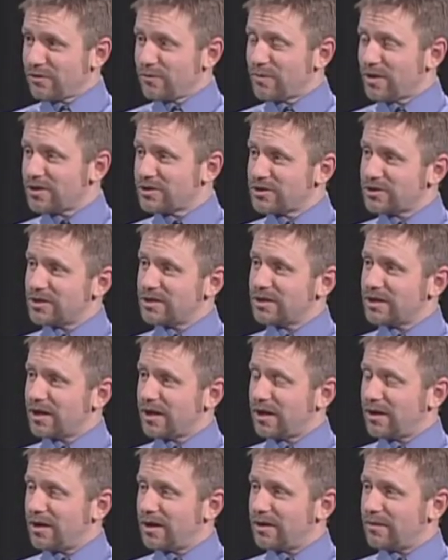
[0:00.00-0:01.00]
You mentioned
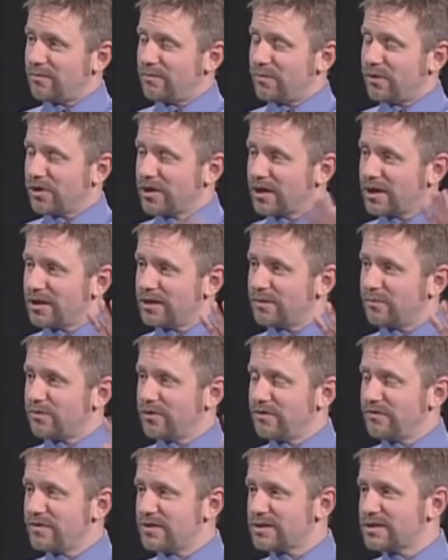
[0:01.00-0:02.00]
a book in the
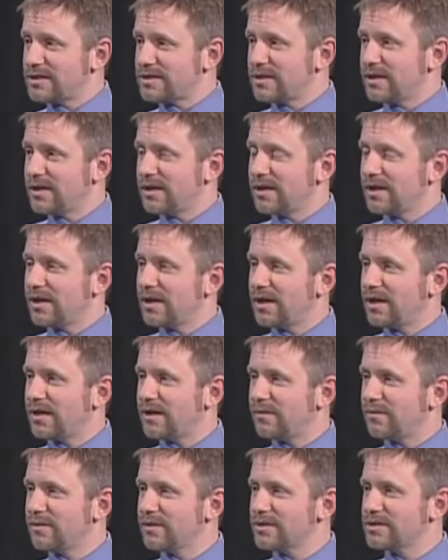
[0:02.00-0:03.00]
previous
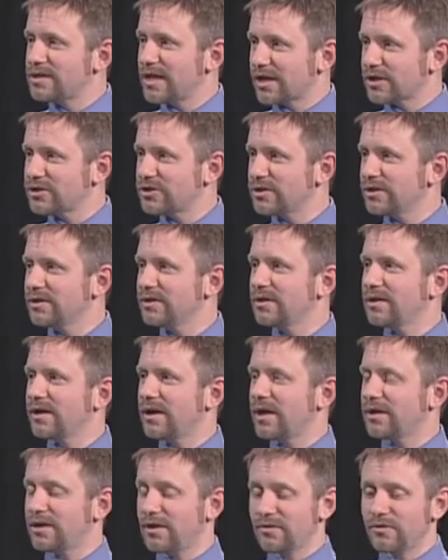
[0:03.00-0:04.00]
section,
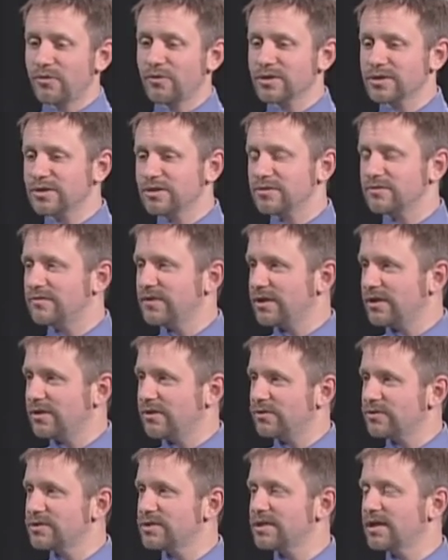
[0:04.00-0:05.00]
and then of course there's
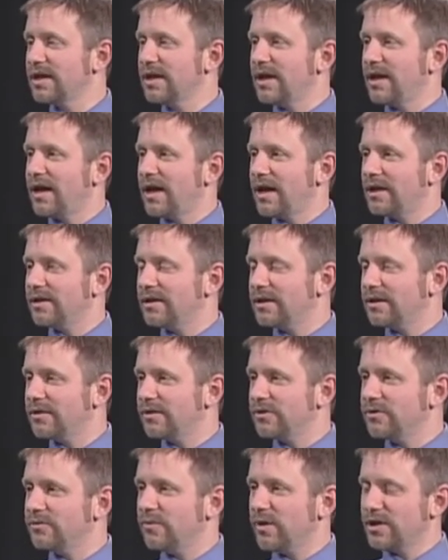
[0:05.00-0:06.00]
videos, and then
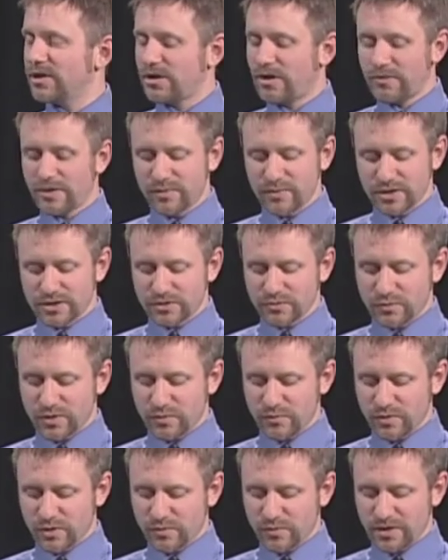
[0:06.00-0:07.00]
you already mentioned
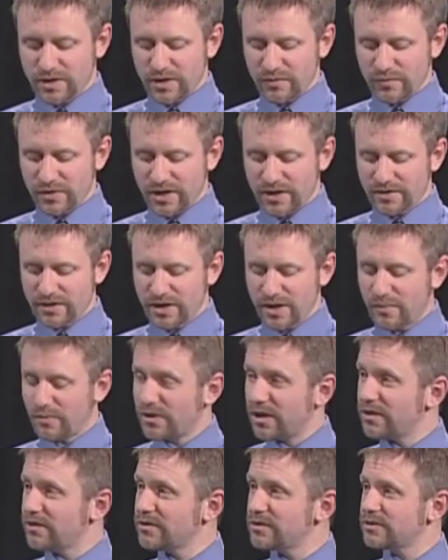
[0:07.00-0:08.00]
one book, but we had a couple
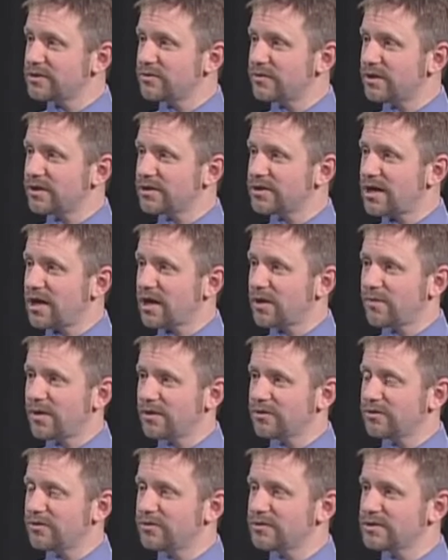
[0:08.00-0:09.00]
others. Do you want to talk
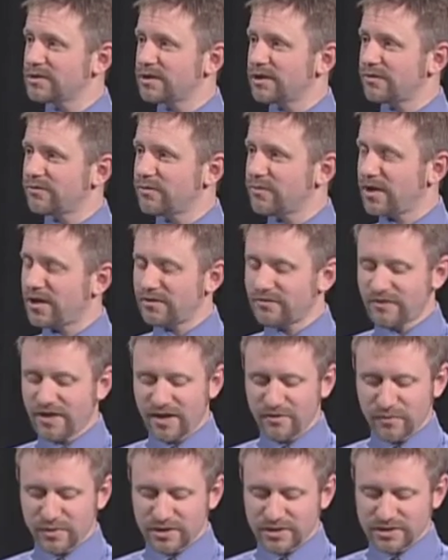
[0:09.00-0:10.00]
about those in the remaining
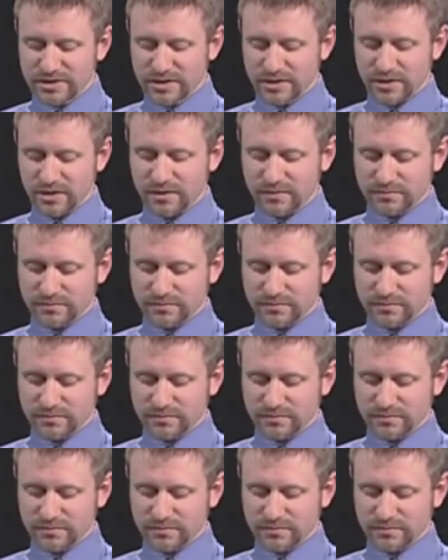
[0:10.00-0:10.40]
5 minutes here?